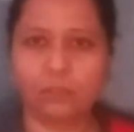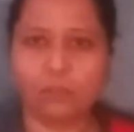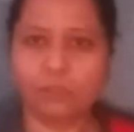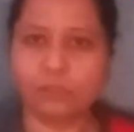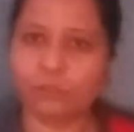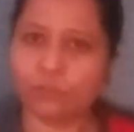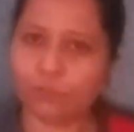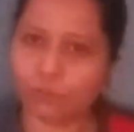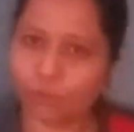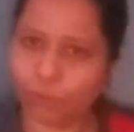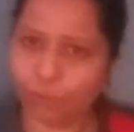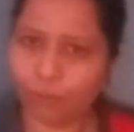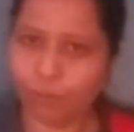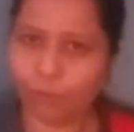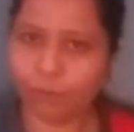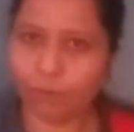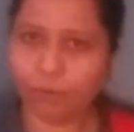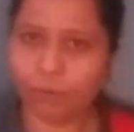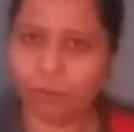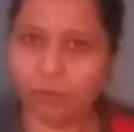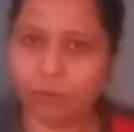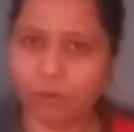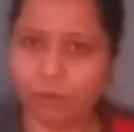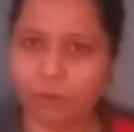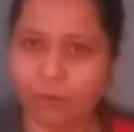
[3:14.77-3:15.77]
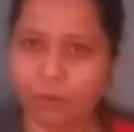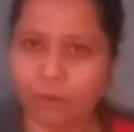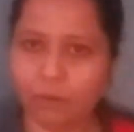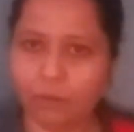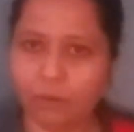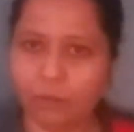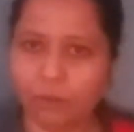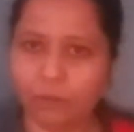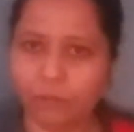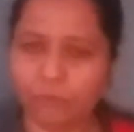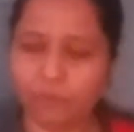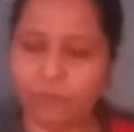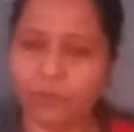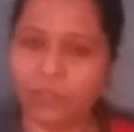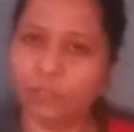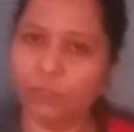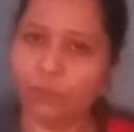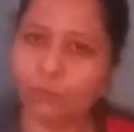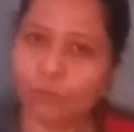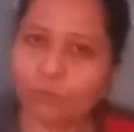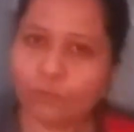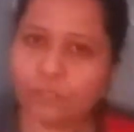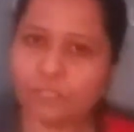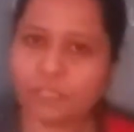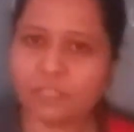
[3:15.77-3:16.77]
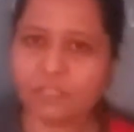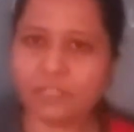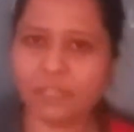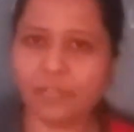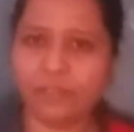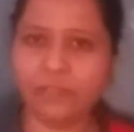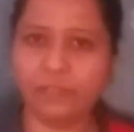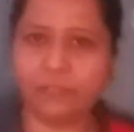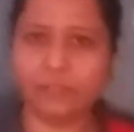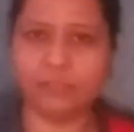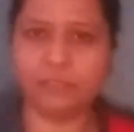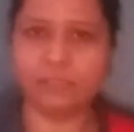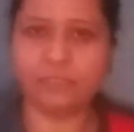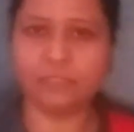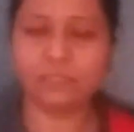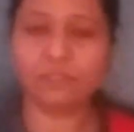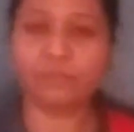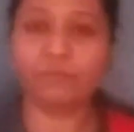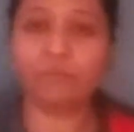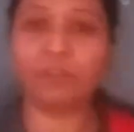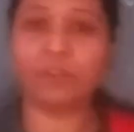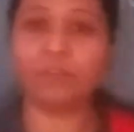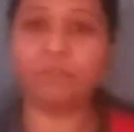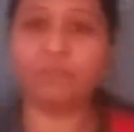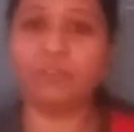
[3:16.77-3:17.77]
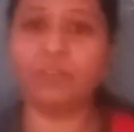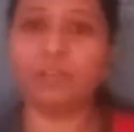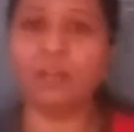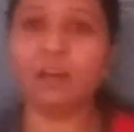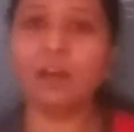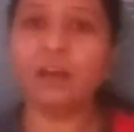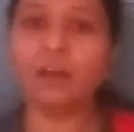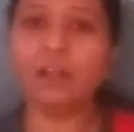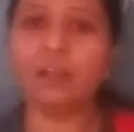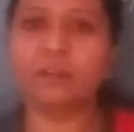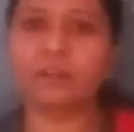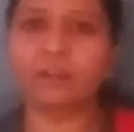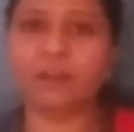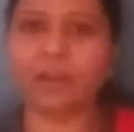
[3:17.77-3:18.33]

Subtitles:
So we use a sentence when we are